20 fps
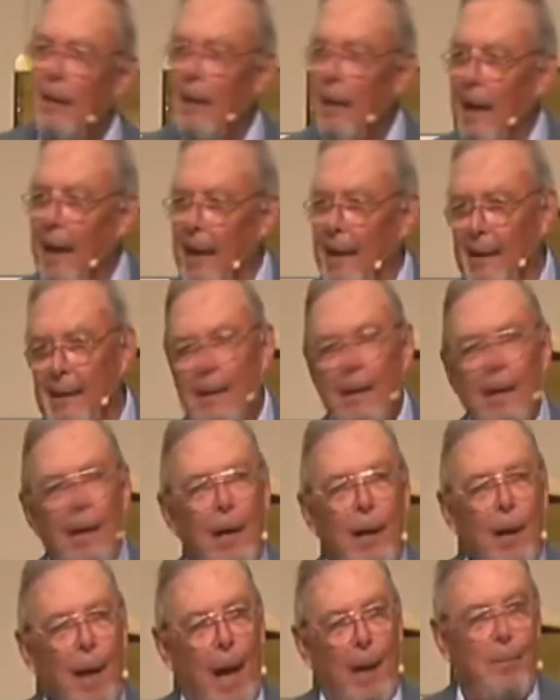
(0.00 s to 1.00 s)
And,
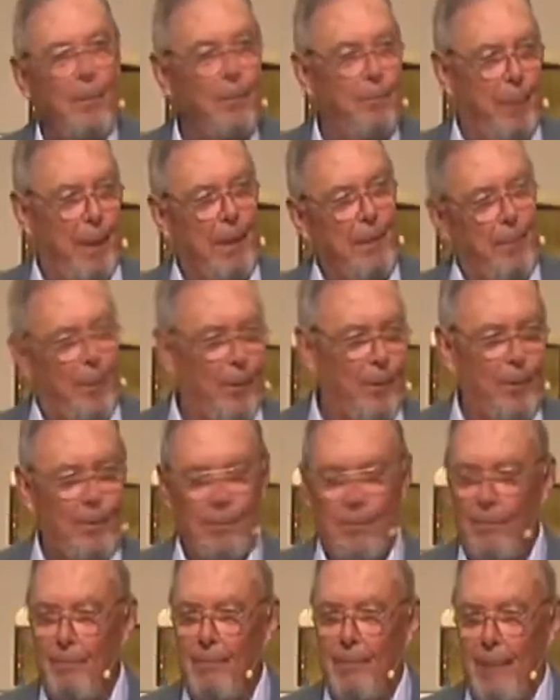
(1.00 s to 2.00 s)
and
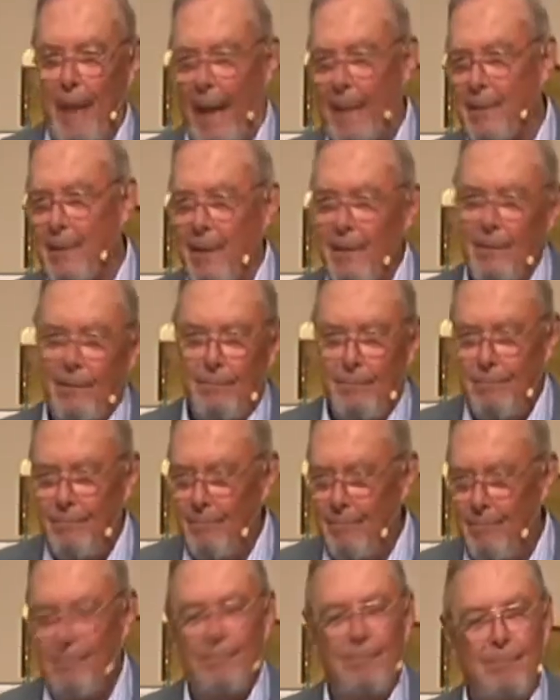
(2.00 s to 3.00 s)
people got to
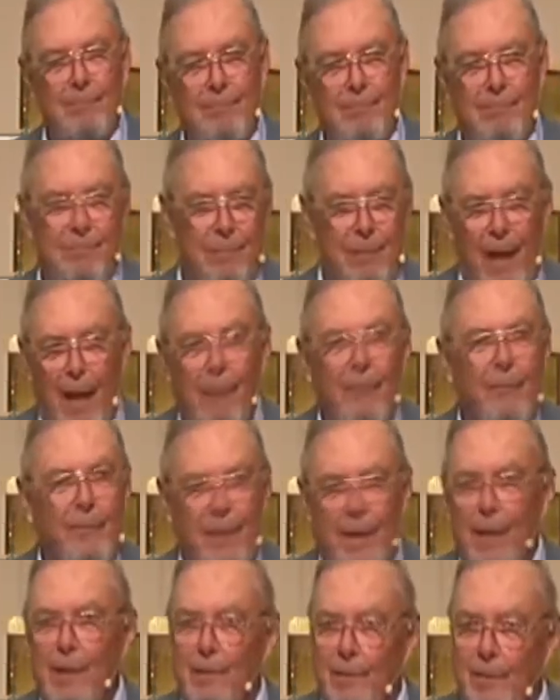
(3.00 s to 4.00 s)
love these